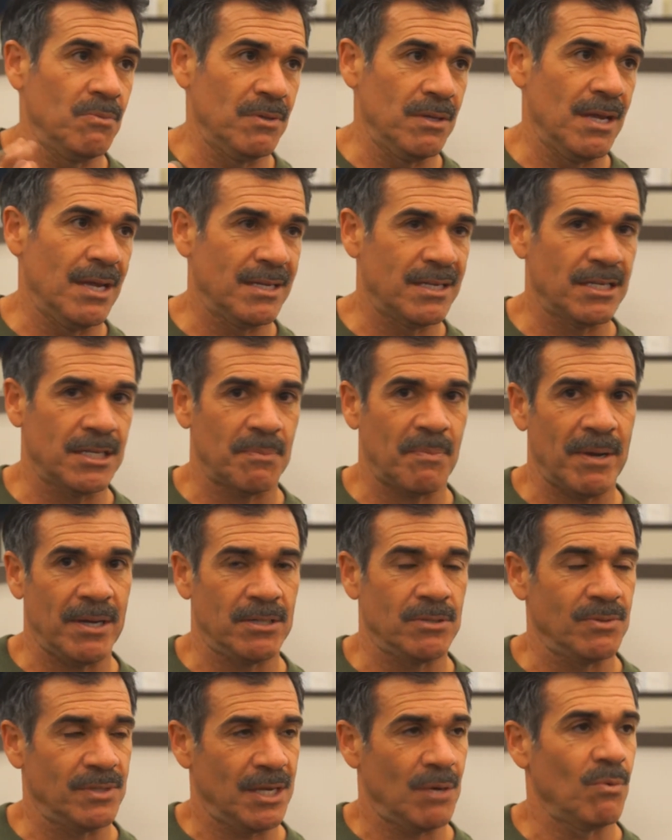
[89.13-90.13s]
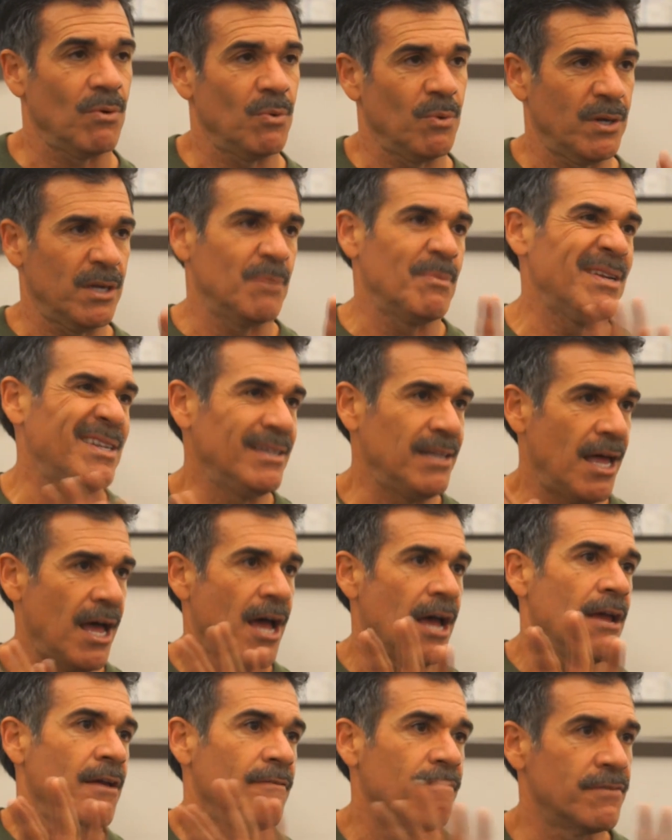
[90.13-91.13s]
The anticipation was that we were going to be
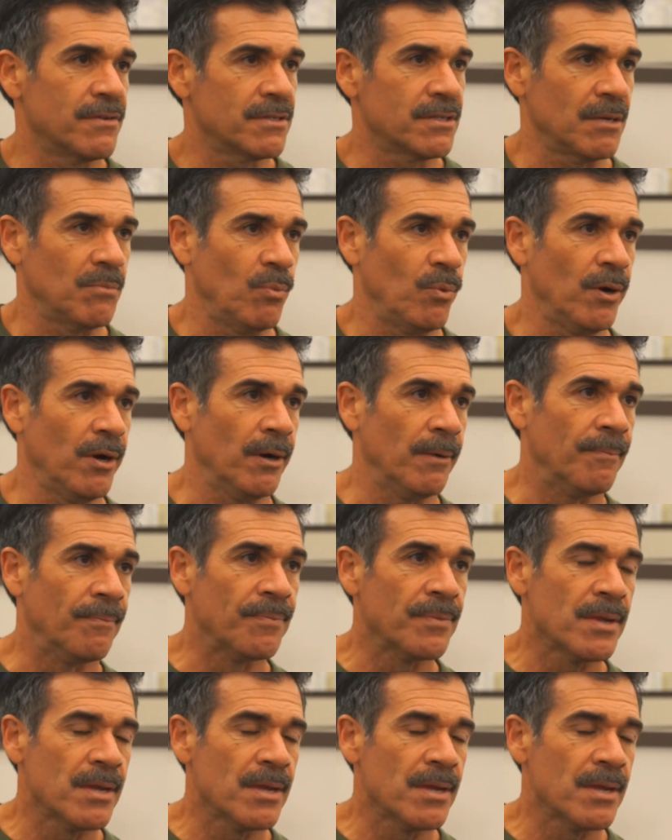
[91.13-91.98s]
live somewhere.